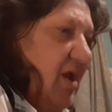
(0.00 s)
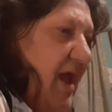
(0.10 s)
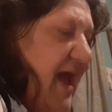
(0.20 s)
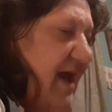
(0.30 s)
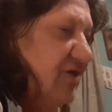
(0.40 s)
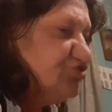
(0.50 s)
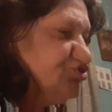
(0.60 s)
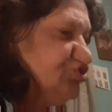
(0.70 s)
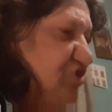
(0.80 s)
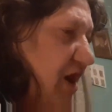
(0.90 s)
house
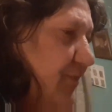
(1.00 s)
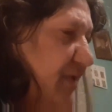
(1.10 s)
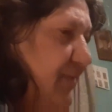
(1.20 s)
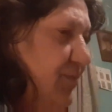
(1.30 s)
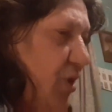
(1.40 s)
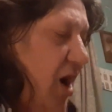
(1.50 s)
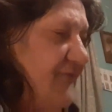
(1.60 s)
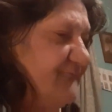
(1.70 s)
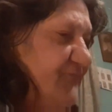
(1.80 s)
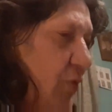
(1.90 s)
shall be
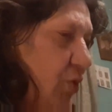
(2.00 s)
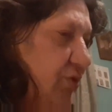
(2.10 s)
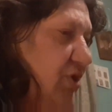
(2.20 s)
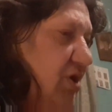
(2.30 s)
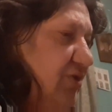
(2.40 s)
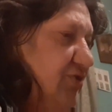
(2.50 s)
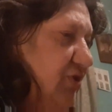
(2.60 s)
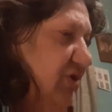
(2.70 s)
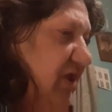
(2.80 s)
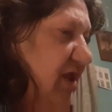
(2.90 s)
brought forth to
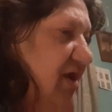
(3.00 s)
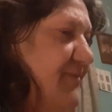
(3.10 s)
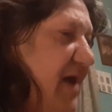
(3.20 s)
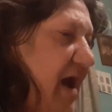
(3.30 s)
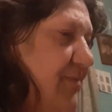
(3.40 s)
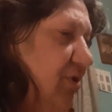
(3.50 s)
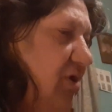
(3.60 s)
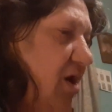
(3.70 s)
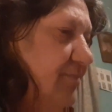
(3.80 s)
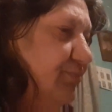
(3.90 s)
the king of
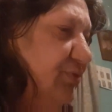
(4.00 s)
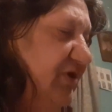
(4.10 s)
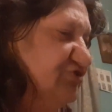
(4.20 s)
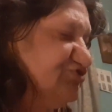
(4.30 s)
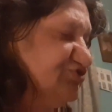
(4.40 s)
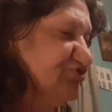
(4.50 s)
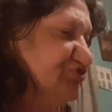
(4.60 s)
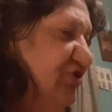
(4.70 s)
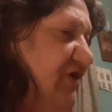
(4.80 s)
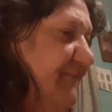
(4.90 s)
Babylon,
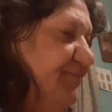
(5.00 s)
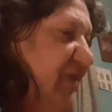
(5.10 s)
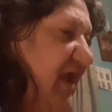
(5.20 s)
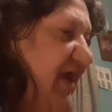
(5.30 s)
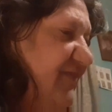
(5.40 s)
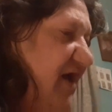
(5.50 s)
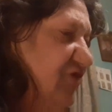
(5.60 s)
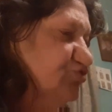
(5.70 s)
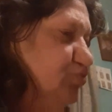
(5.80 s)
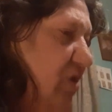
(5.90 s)
princes, and
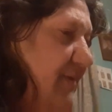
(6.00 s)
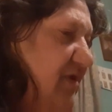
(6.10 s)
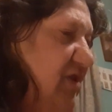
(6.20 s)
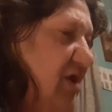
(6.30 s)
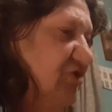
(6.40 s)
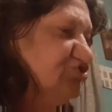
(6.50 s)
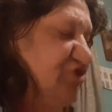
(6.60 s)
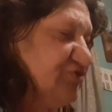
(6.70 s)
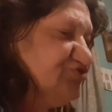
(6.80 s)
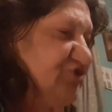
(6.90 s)
those women
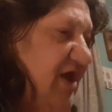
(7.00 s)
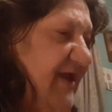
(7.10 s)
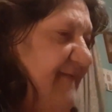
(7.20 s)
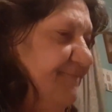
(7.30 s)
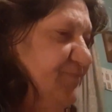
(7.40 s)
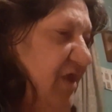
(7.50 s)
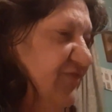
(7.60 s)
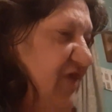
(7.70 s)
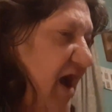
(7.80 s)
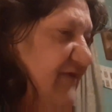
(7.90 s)
shall say,
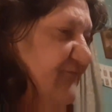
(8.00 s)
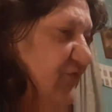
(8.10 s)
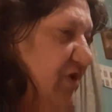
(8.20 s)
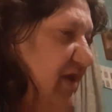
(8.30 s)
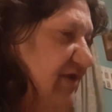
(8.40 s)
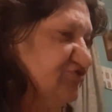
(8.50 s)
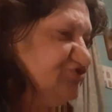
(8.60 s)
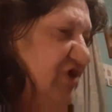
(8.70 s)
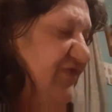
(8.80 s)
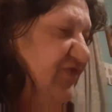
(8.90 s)
Thy friend hath
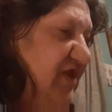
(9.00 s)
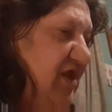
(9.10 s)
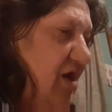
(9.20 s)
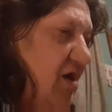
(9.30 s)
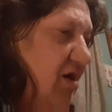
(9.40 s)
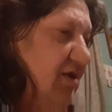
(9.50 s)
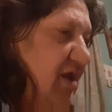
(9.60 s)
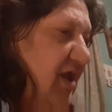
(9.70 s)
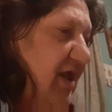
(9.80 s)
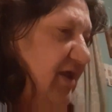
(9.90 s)
set thee on,
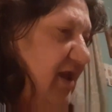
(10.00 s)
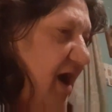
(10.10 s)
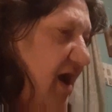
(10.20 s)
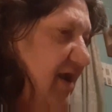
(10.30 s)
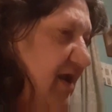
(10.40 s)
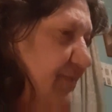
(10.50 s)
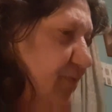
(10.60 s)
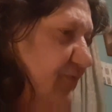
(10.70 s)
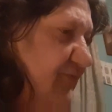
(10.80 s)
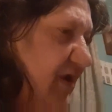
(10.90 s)
and I have
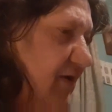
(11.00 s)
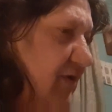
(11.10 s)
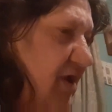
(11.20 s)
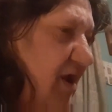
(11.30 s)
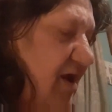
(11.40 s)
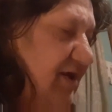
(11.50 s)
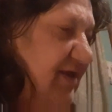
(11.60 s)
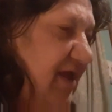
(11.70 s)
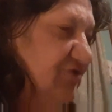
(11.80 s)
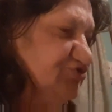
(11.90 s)
prevailed
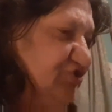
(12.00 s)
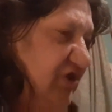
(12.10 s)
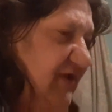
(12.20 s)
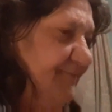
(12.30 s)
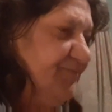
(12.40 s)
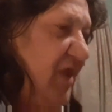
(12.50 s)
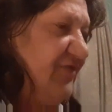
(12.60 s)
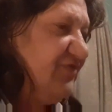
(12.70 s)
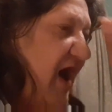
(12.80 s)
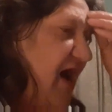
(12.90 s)
against thee.
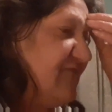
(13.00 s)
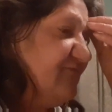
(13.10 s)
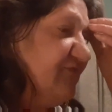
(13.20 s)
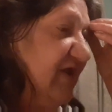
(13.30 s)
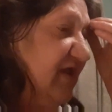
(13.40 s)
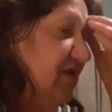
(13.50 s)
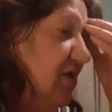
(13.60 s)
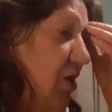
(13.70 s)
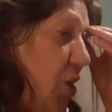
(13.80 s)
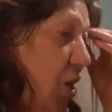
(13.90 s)
Thy feet
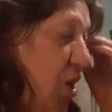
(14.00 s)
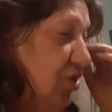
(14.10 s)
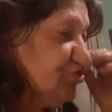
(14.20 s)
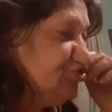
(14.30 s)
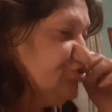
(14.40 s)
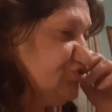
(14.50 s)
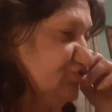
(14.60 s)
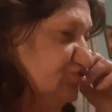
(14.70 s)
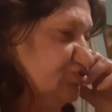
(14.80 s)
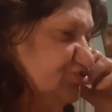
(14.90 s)
are
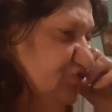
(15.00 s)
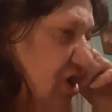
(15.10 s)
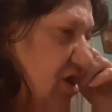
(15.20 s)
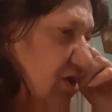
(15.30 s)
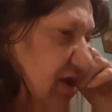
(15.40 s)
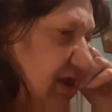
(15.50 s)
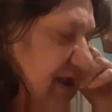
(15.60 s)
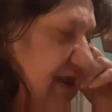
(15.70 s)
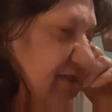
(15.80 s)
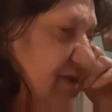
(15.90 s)
sunk
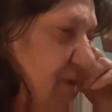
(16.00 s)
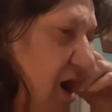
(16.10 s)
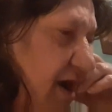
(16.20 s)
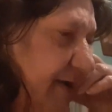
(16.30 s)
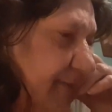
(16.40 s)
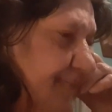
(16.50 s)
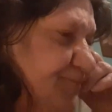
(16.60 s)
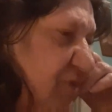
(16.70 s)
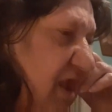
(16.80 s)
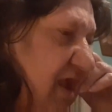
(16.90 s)
in the mire,
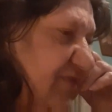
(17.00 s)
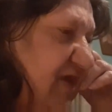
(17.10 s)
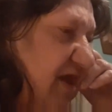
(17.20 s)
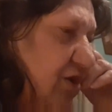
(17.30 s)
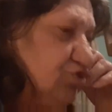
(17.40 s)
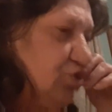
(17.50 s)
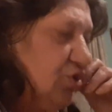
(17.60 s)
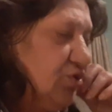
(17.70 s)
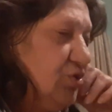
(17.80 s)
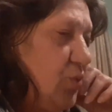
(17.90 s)
and they are
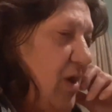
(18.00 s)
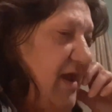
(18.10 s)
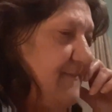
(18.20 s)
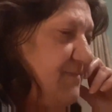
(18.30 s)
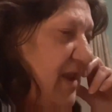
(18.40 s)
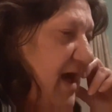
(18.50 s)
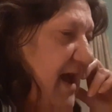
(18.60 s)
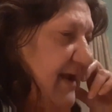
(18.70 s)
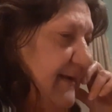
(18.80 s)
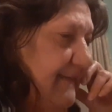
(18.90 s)
turned away
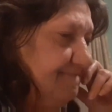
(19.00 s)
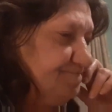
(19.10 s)
back.